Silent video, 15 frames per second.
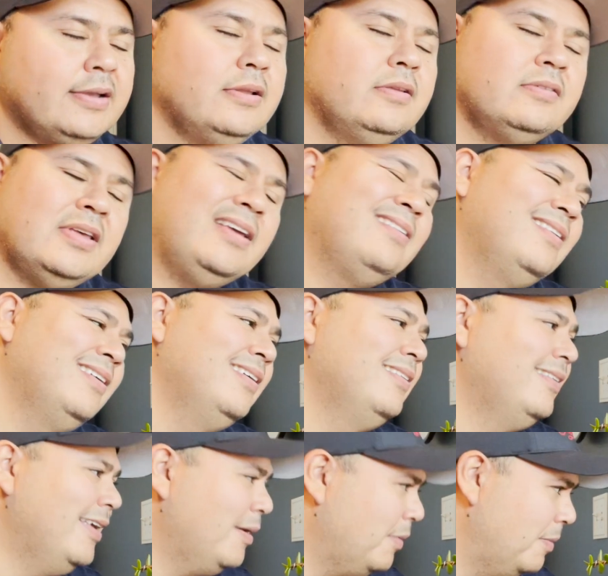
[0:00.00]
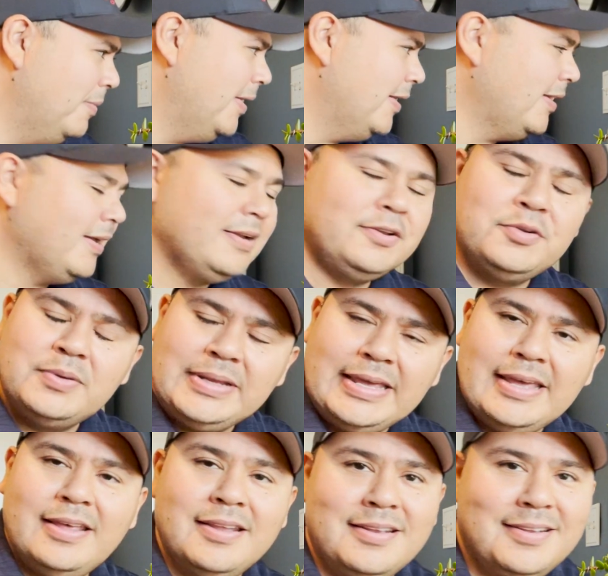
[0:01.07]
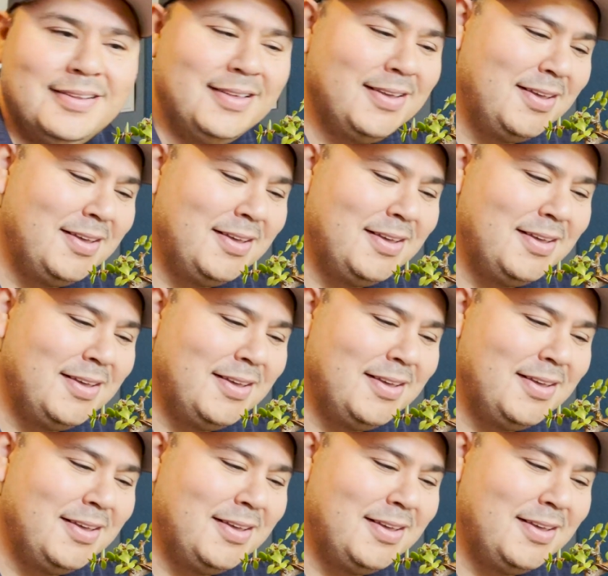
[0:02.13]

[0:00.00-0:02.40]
and it's like, damn it, man, I got to do it again.